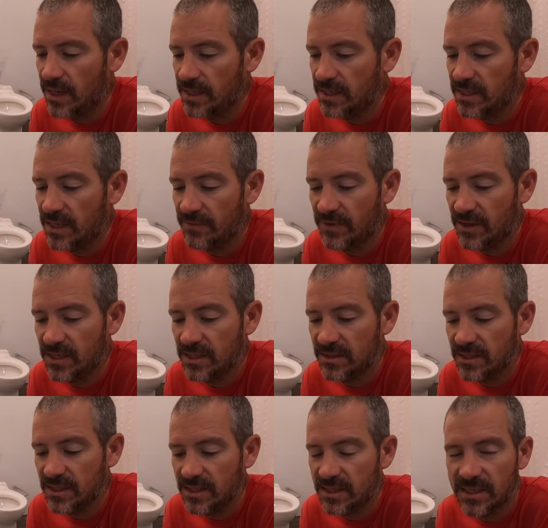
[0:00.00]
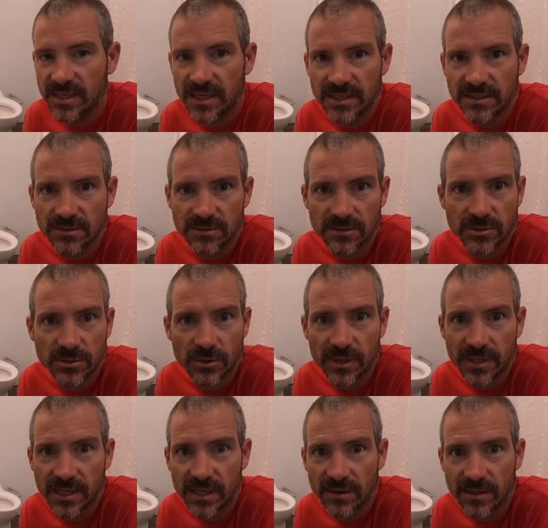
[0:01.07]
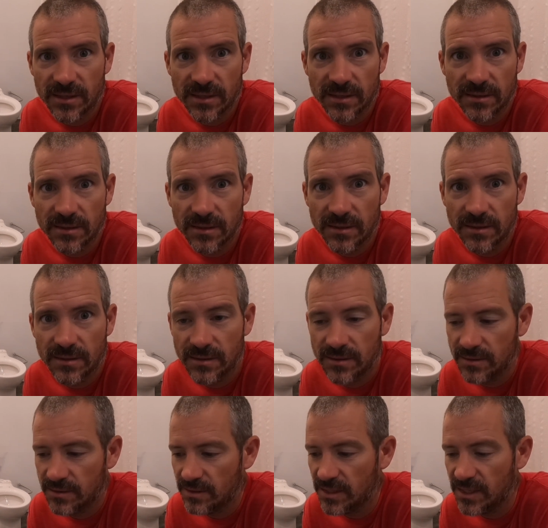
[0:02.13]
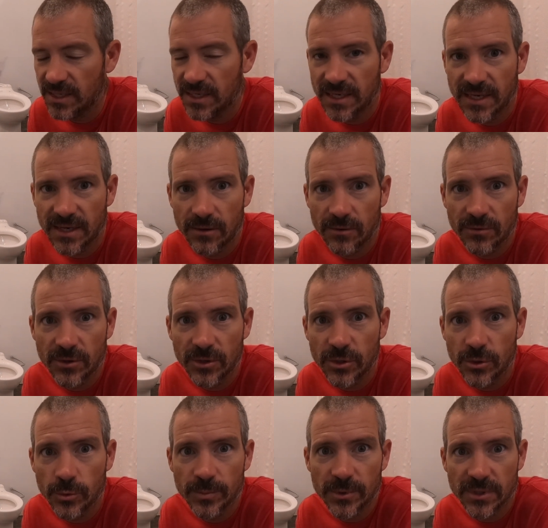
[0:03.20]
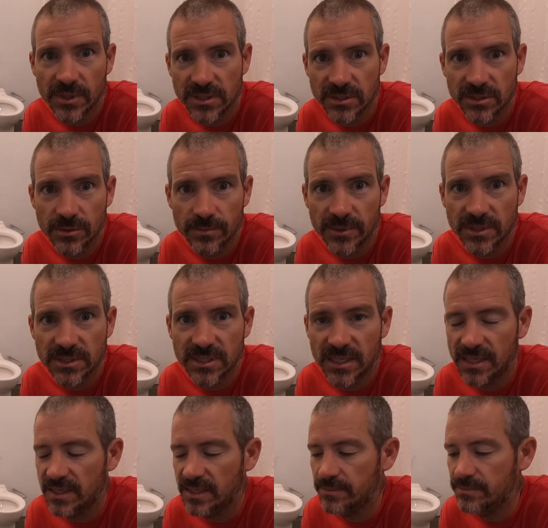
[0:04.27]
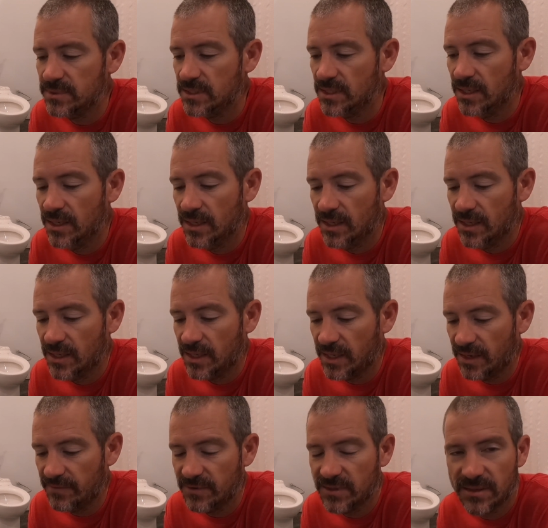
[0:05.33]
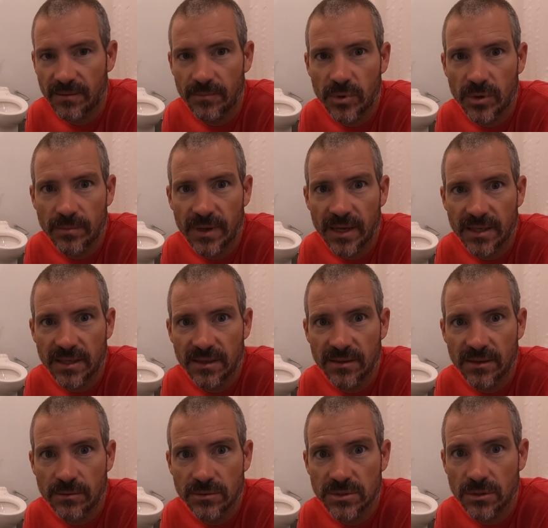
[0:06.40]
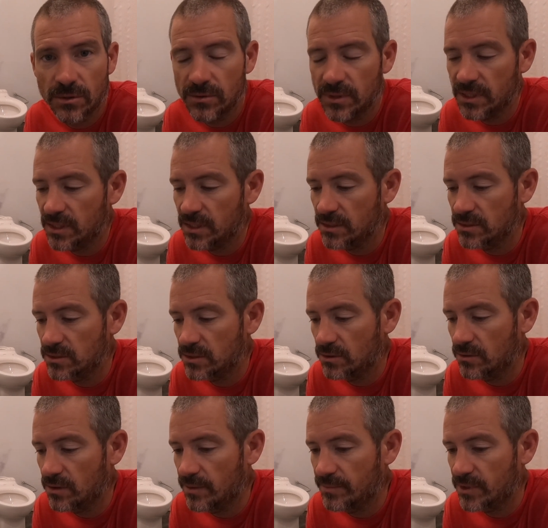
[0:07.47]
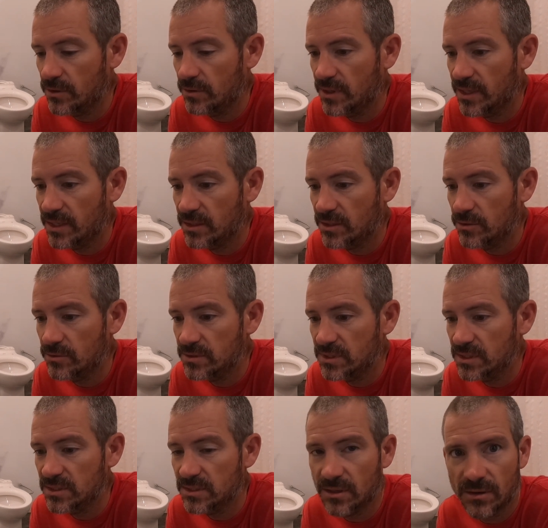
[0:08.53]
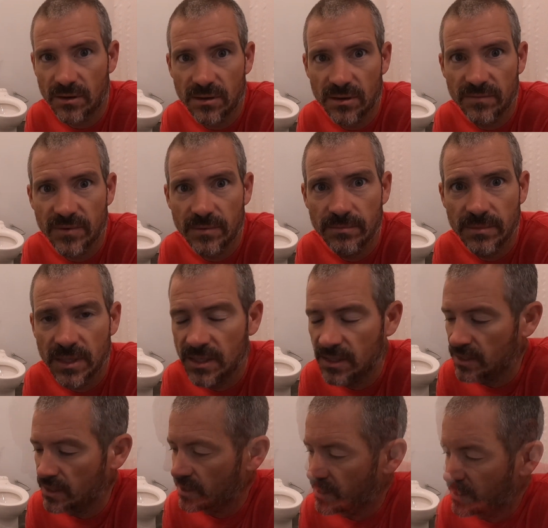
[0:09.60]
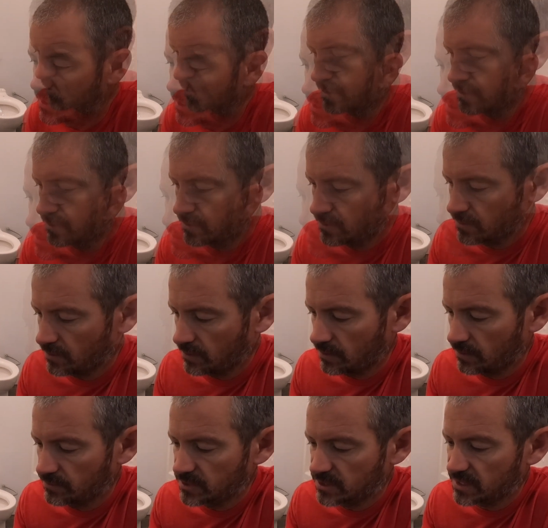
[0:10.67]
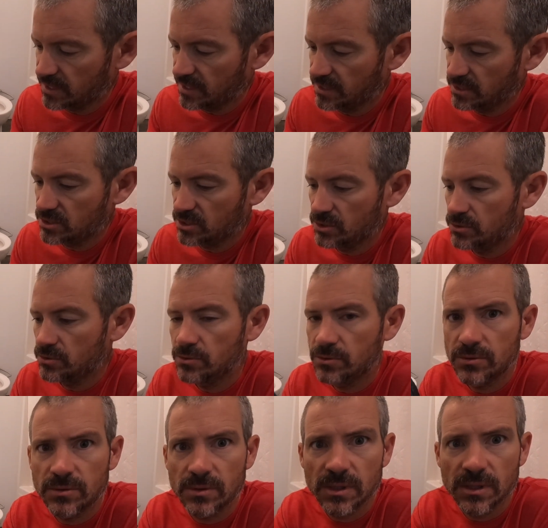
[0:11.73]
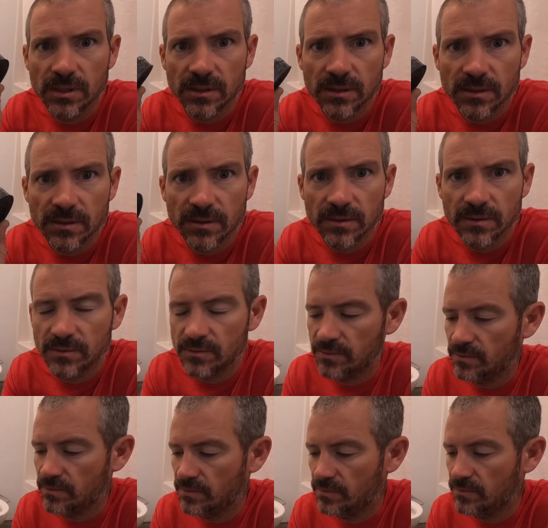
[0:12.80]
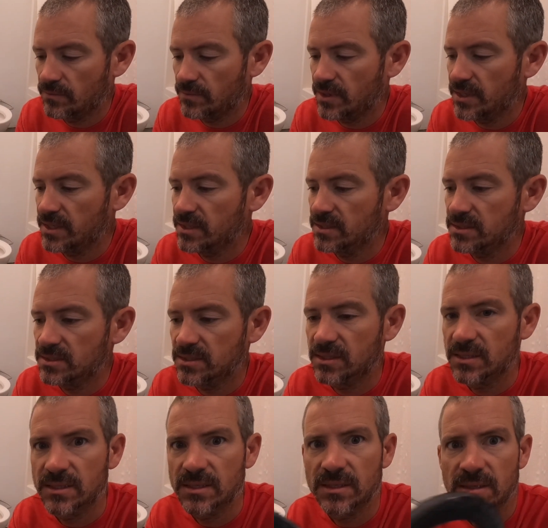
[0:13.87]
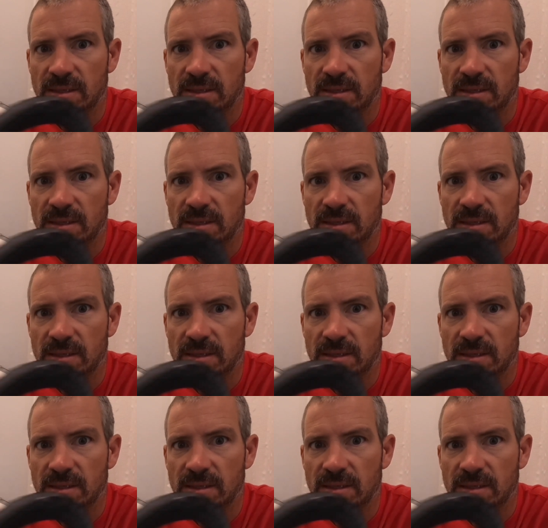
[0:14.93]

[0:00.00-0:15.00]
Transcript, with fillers: I didn't have any leaking. I took the toilet out in, in and out numerous, numerous times and every time I put it back in there was no leaking so I'm gonna go ahead and use these on all of them um, it's got two rings